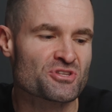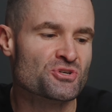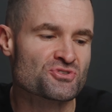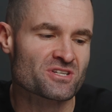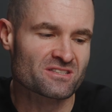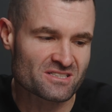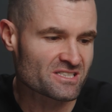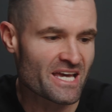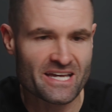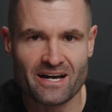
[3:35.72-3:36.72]
been using
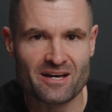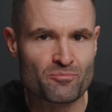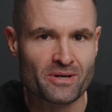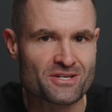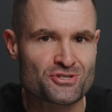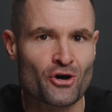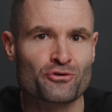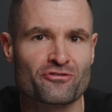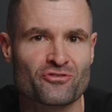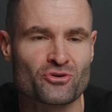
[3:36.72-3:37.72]
this AI-based
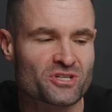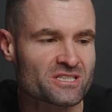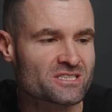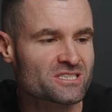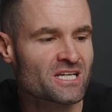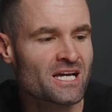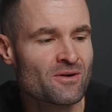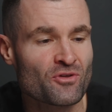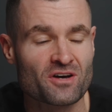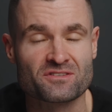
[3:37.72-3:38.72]
autofocus
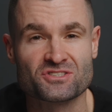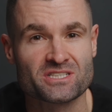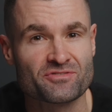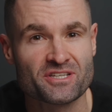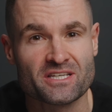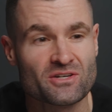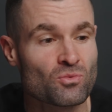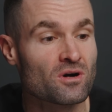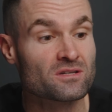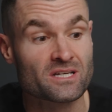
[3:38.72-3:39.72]
on the
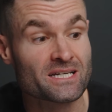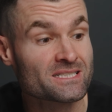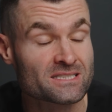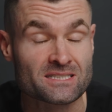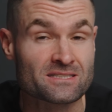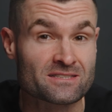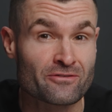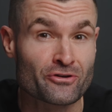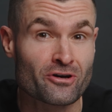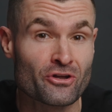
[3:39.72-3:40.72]
ZV-E1, the
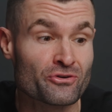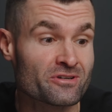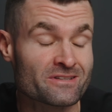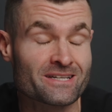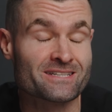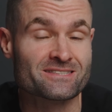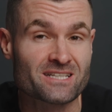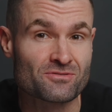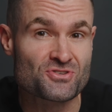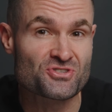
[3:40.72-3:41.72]
A6700, and the
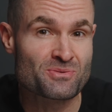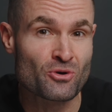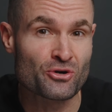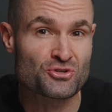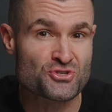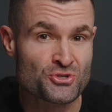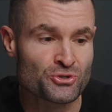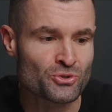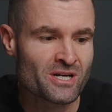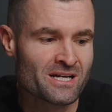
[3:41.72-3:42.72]
A7C Mark
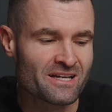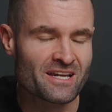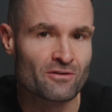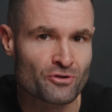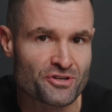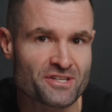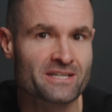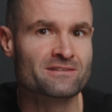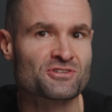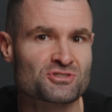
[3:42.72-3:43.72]
II, and have
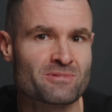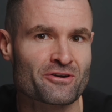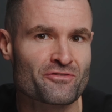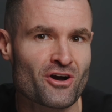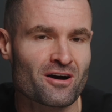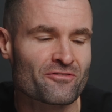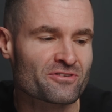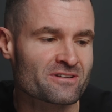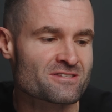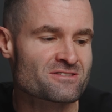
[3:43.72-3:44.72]
ridiculous amount of
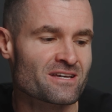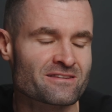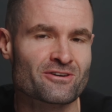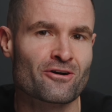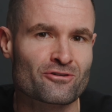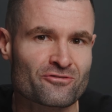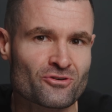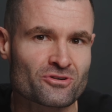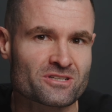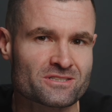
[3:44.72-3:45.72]
confidence that the
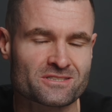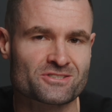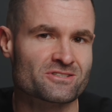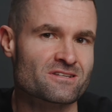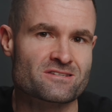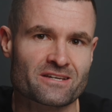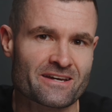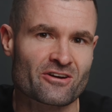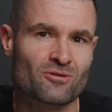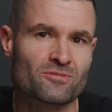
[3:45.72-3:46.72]
autofocus is gonna take
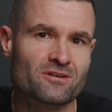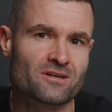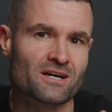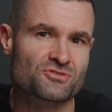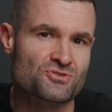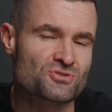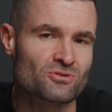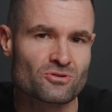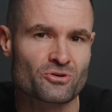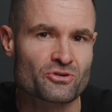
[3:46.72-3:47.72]
care of me as a solo